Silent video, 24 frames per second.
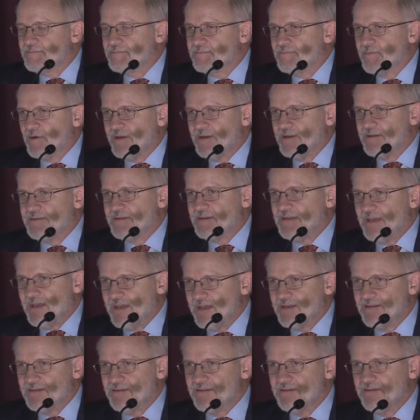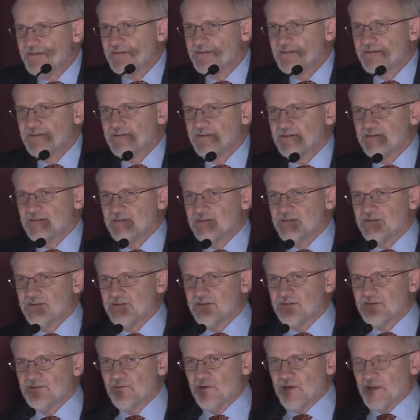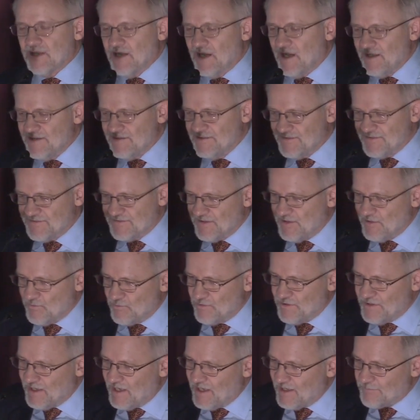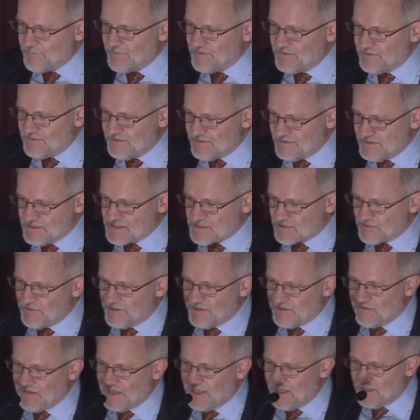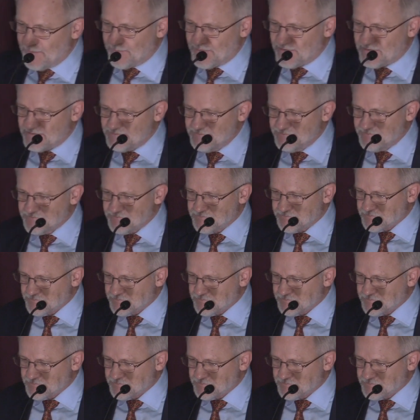But at the end, what God said would happen is going to happen,